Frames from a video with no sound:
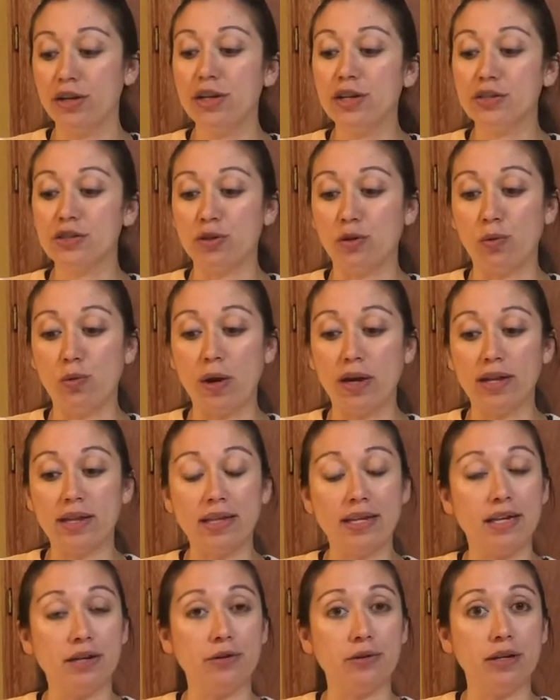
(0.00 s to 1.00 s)
So one of
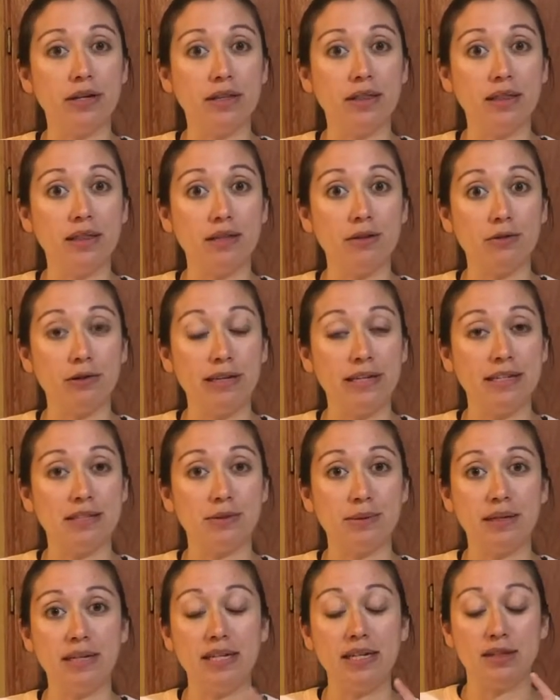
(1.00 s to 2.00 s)
the ingredients
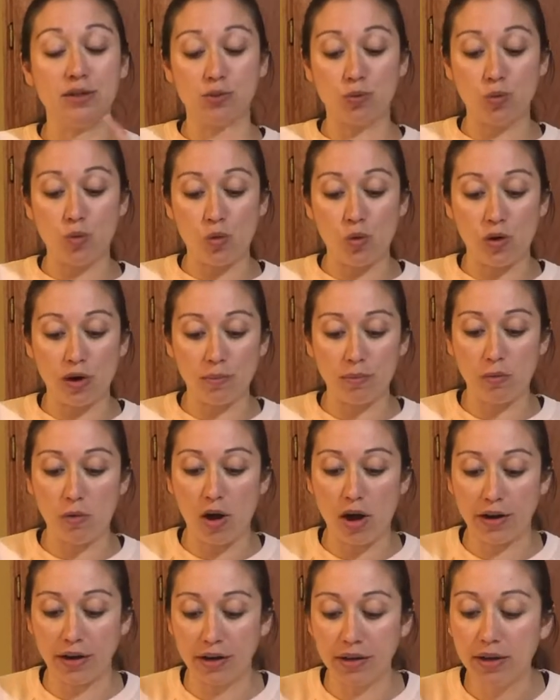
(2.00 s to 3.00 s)
we need is warm
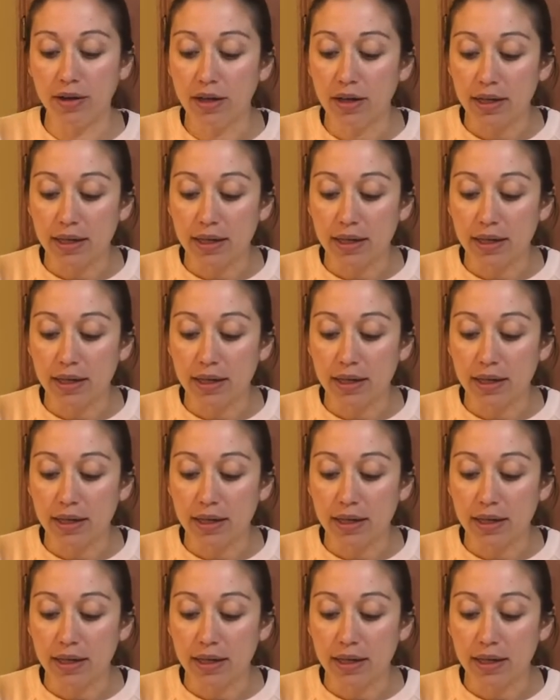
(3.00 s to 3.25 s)
water.